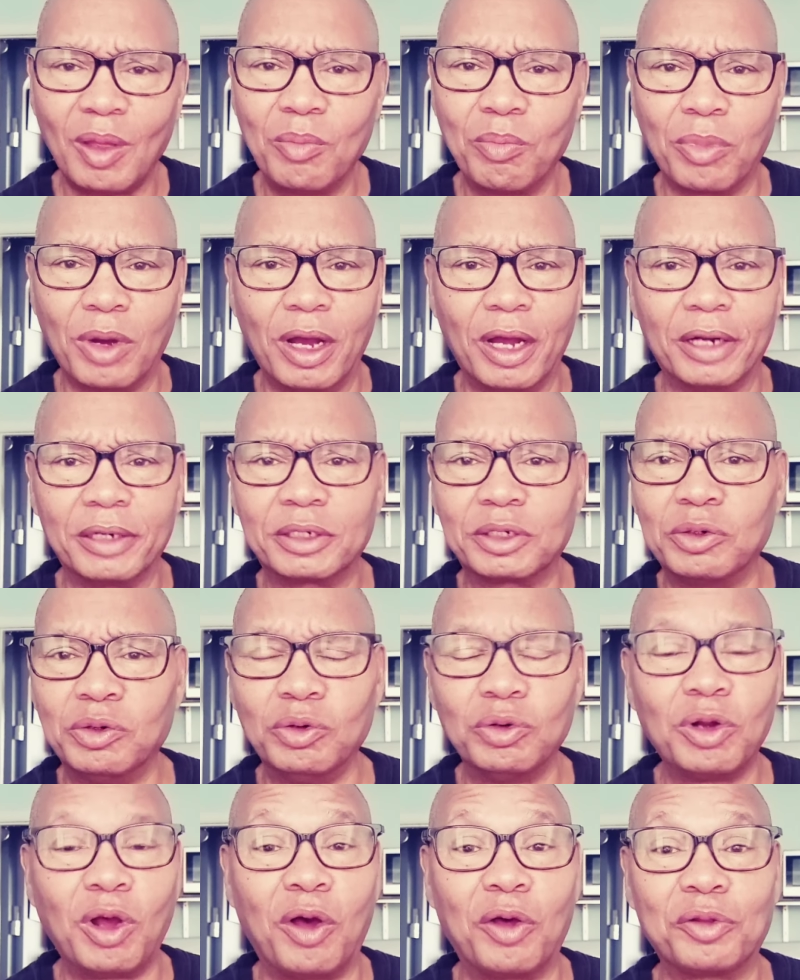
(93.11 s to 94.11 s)
But
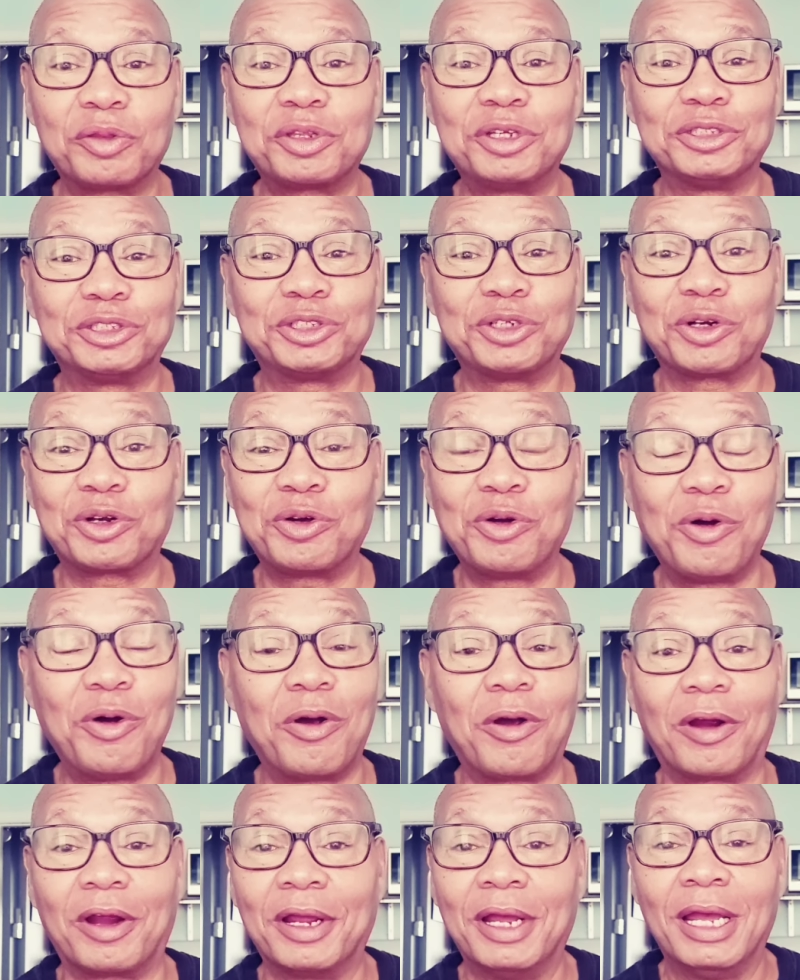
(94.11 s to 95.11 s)
kudos to
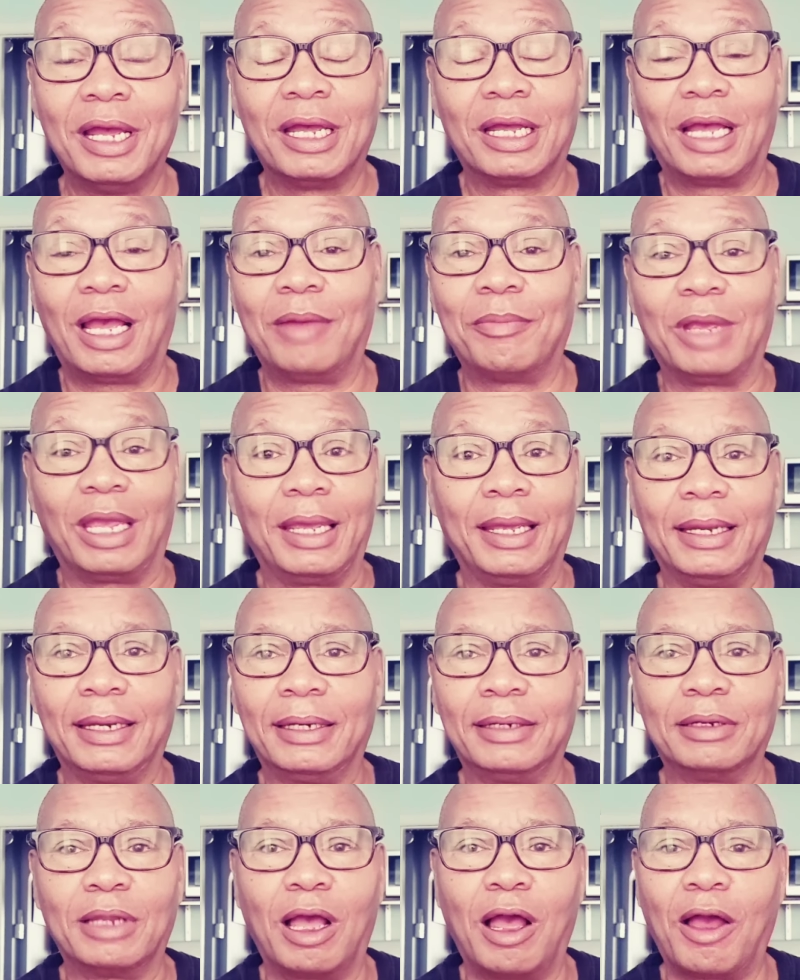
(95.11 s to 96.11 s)
Shakur. I
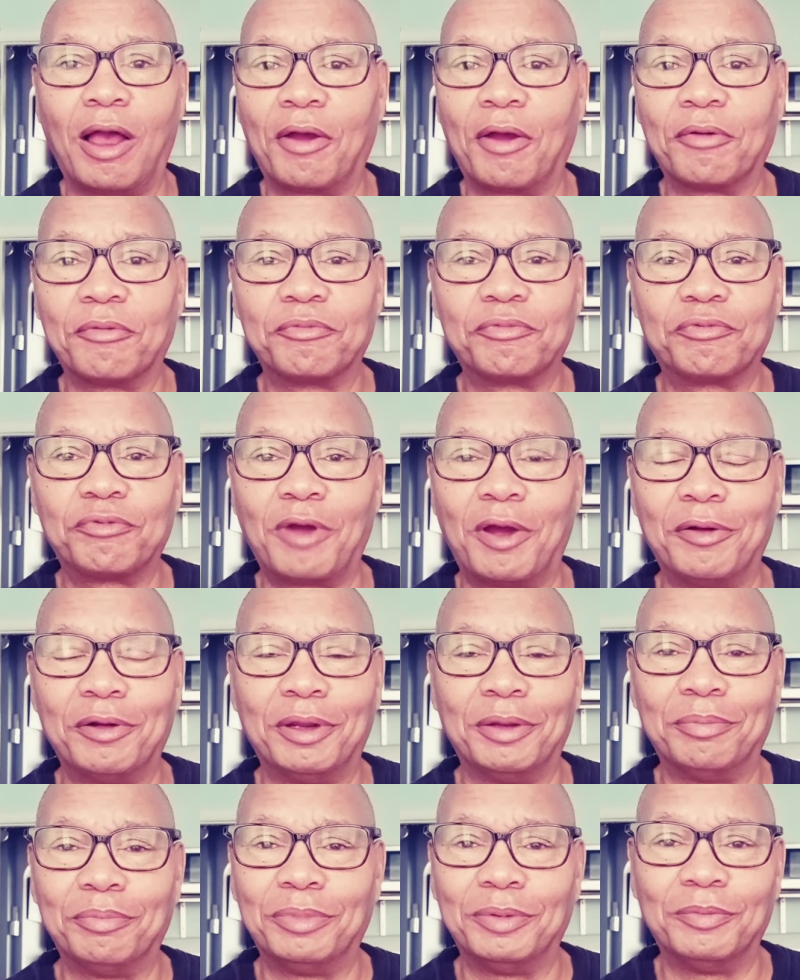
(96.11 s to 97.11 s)
mean, from
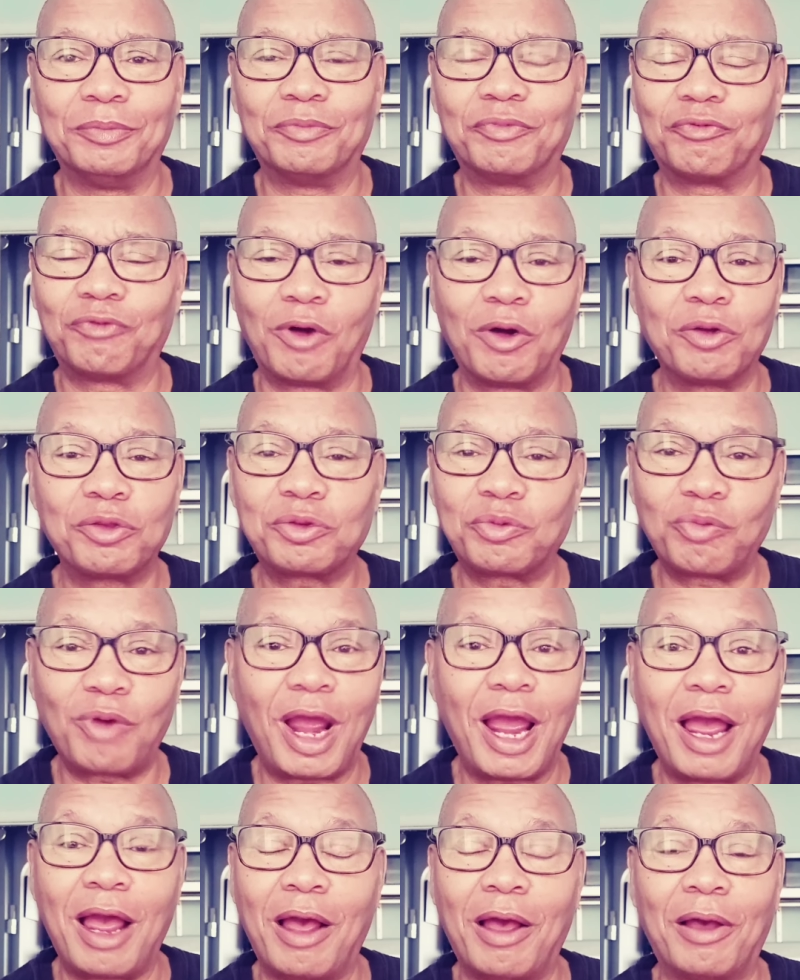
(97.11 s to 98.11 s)
the first
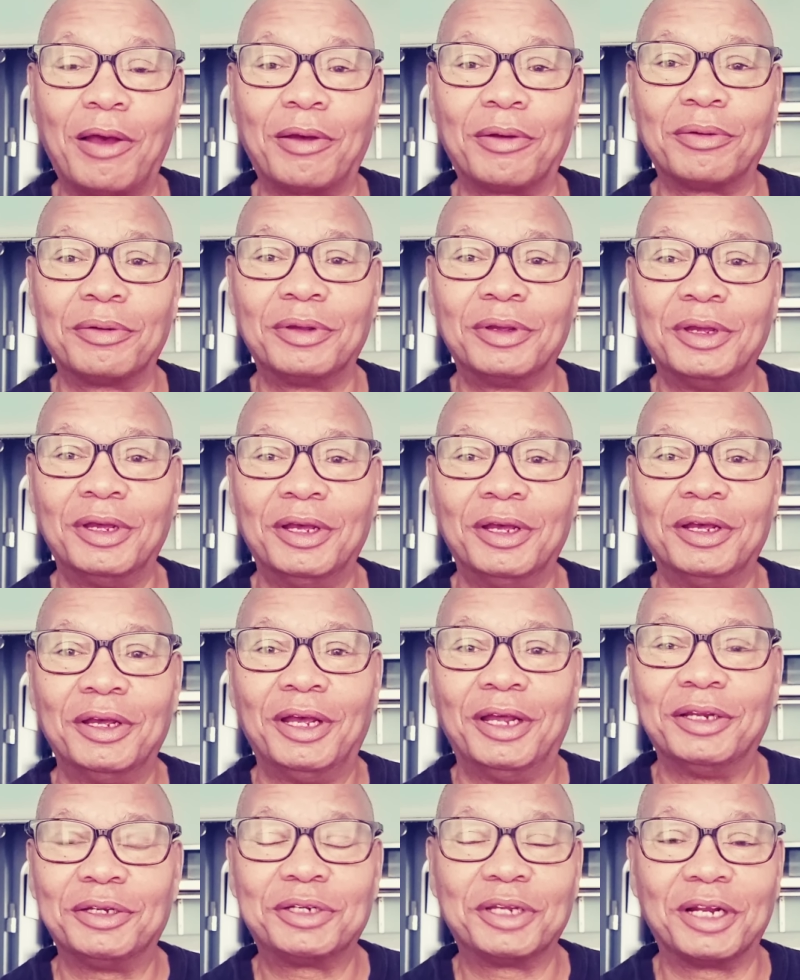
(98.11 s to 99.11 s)
round
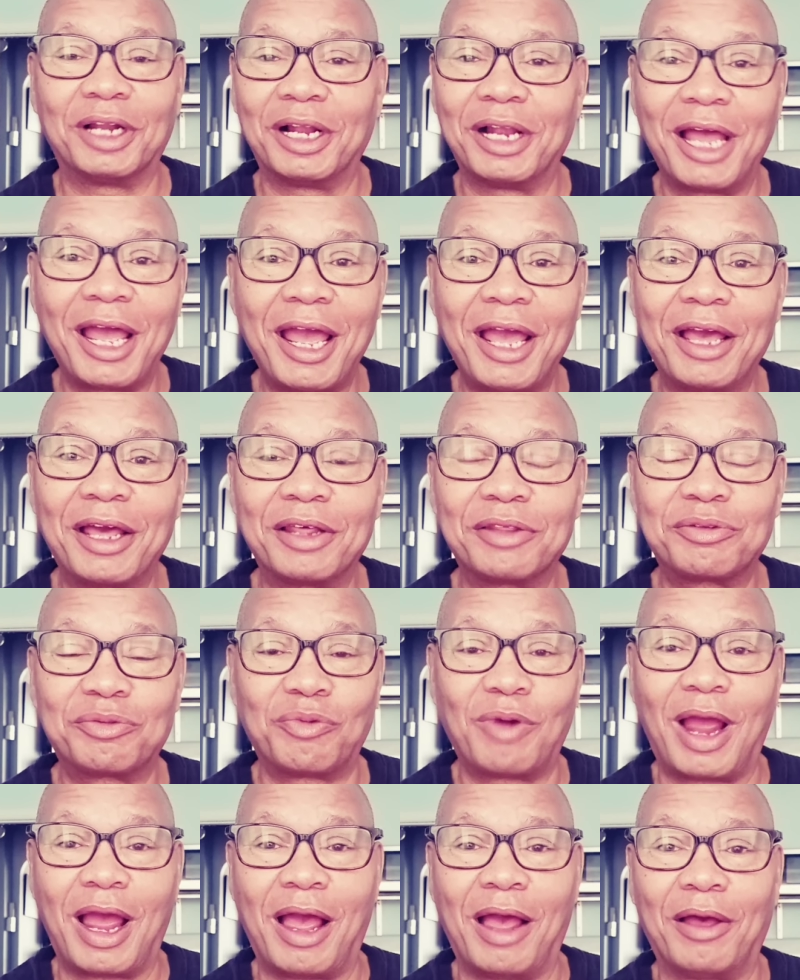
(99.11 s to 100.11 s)
into the last
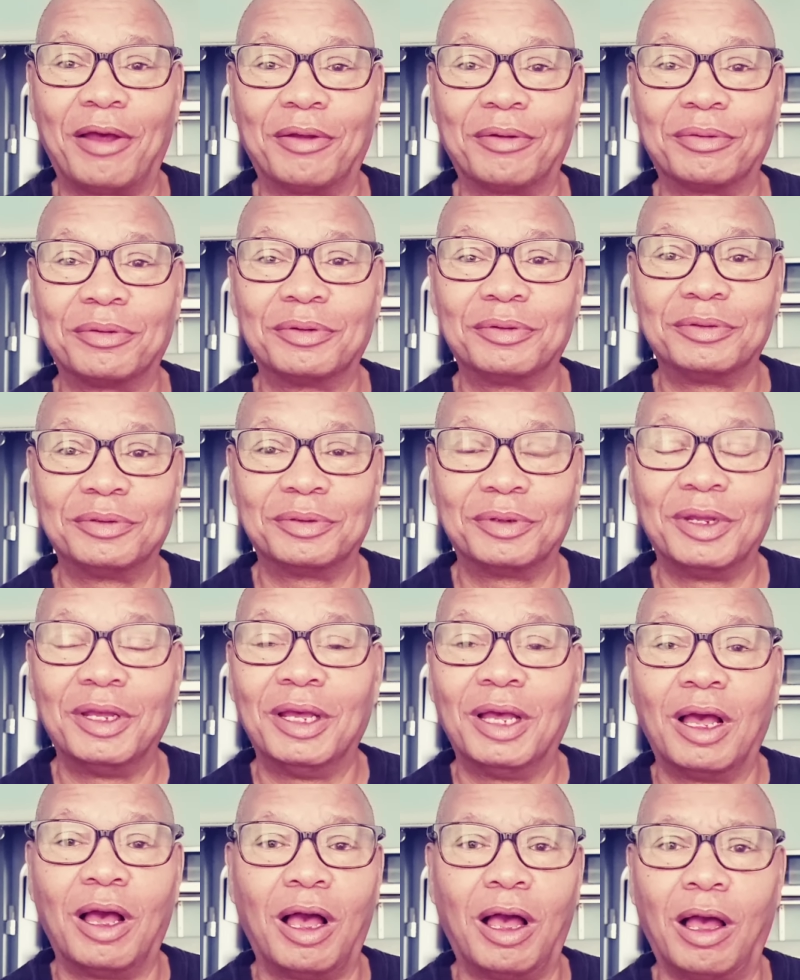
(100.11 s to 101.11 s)
round,
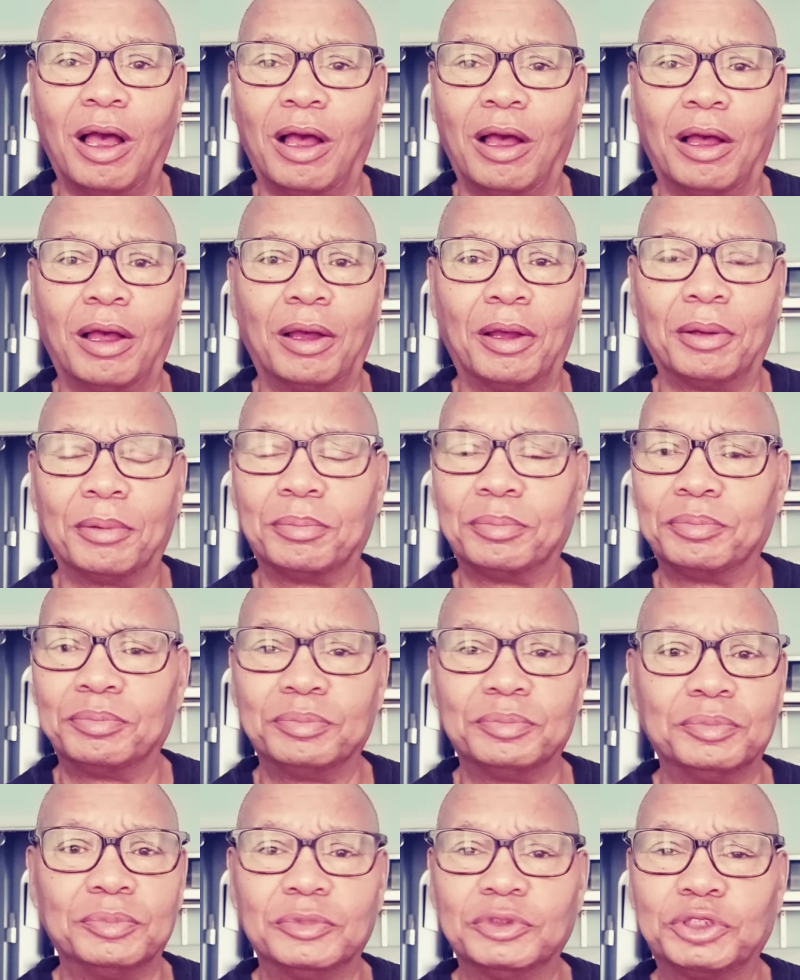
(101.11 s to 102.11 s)

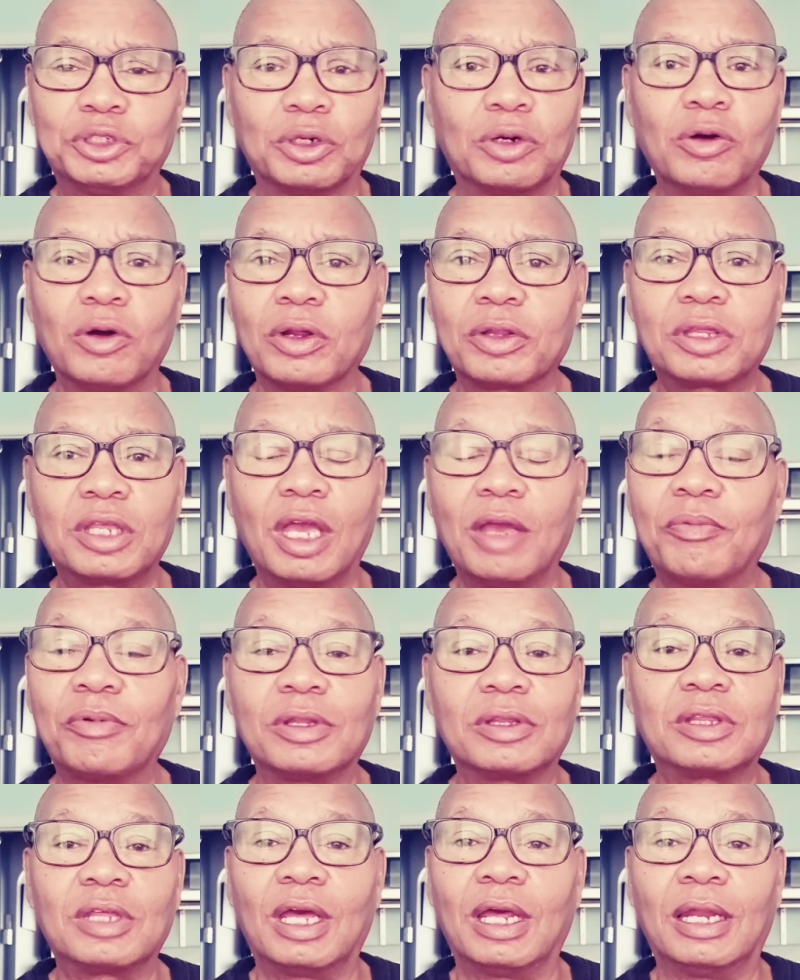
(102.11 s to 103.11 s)
Shakur
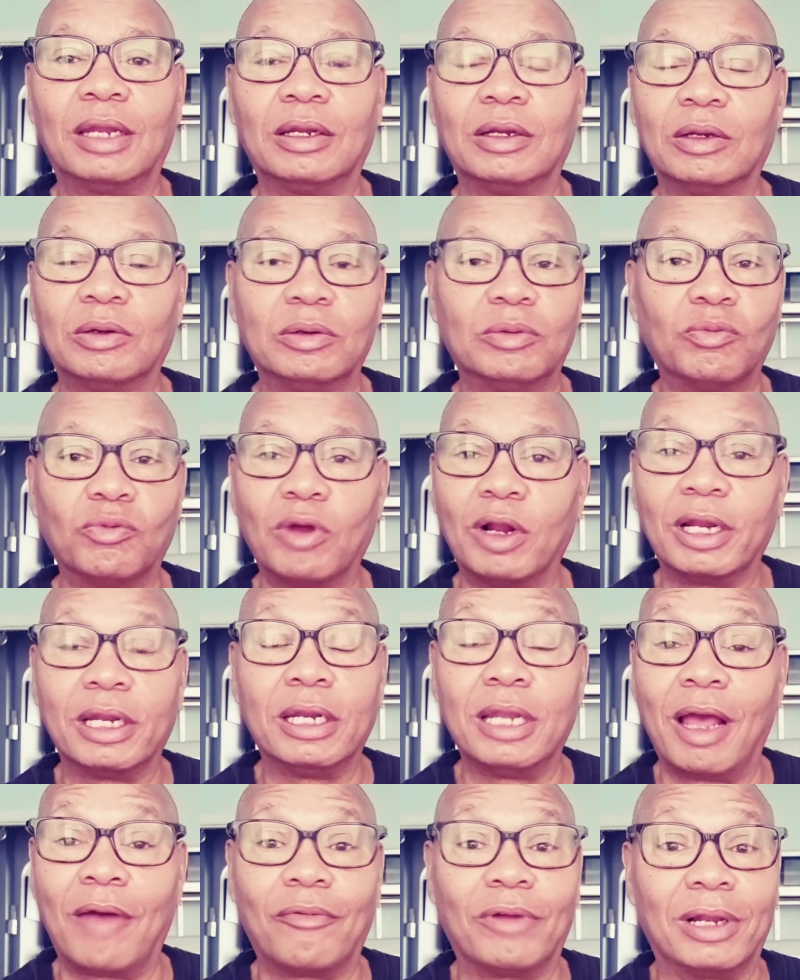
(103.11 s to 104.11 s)
Stevenson
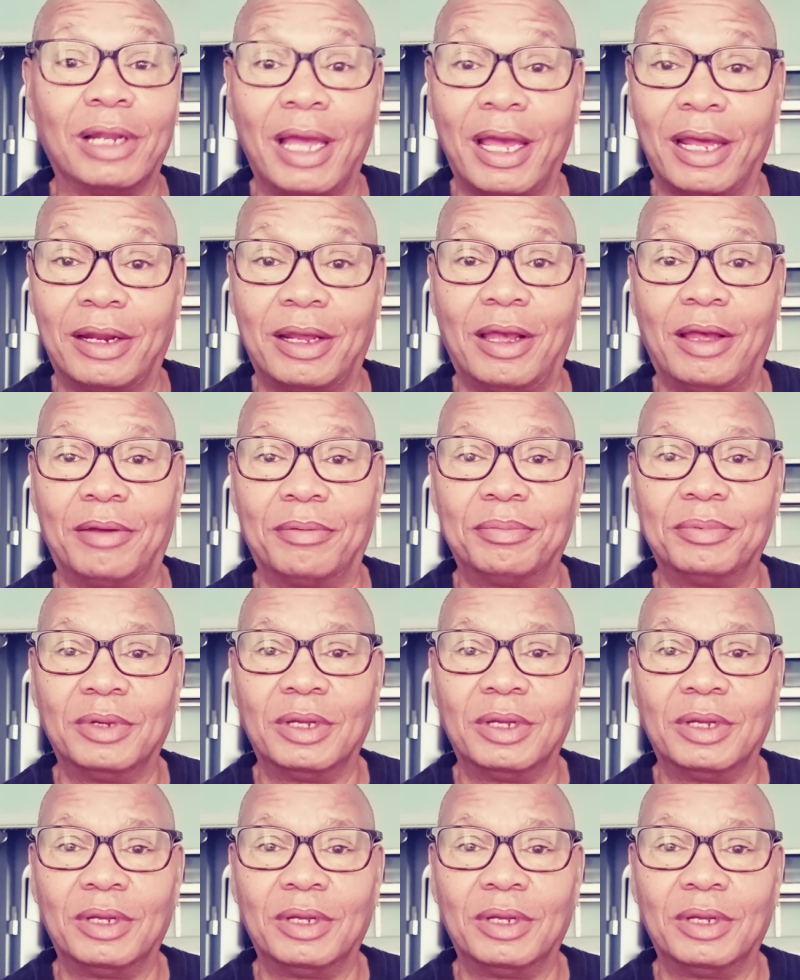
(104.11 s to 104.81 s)
really never let up.